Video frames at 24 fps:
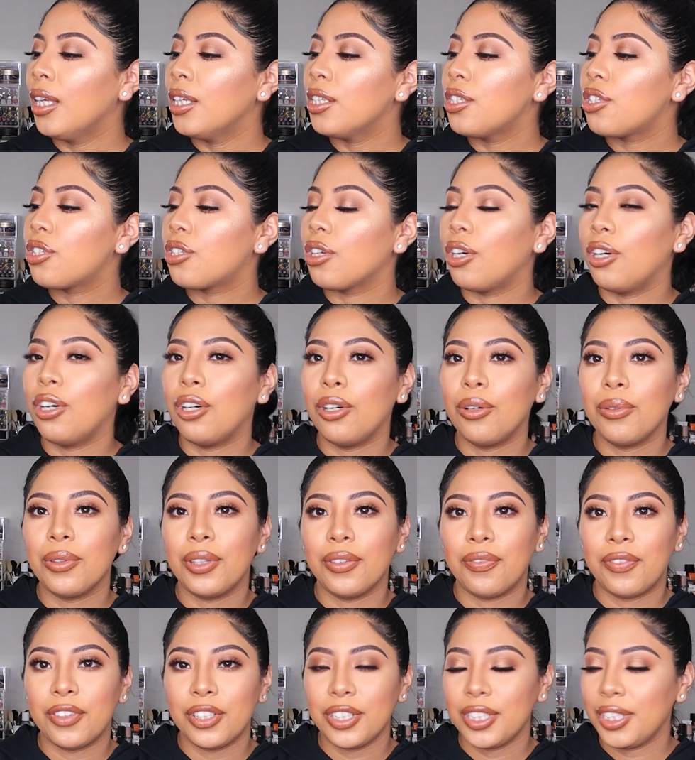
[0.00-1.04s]
So the
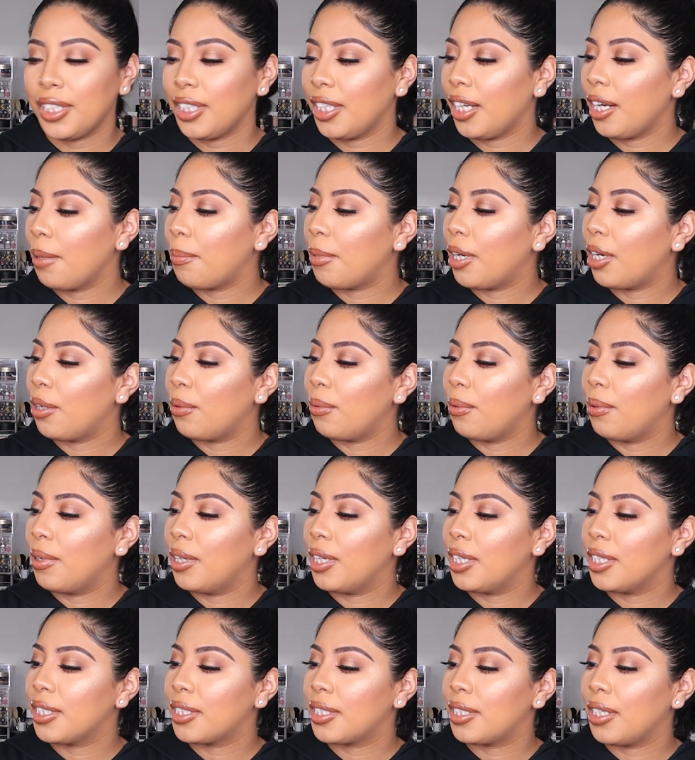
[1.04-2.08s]
first thing that I bought
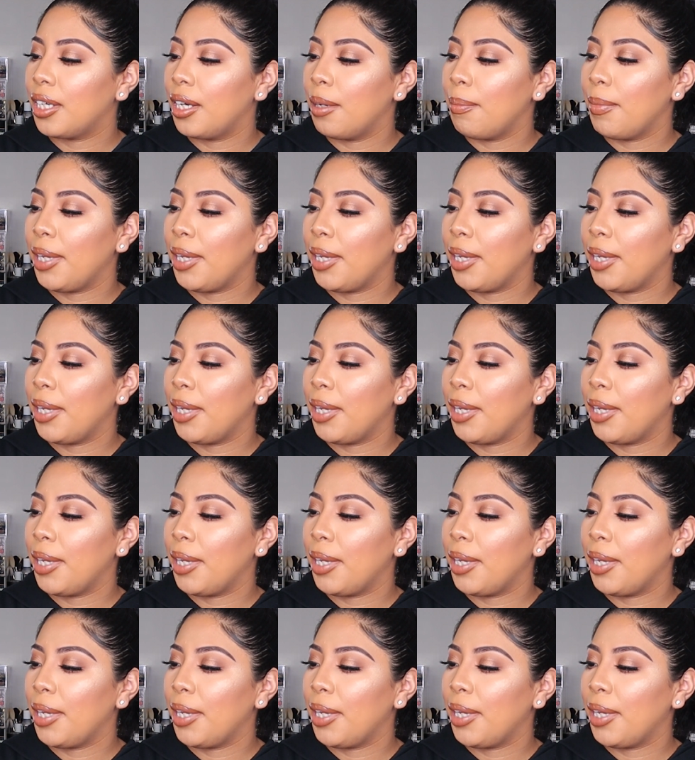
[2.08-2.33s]
was the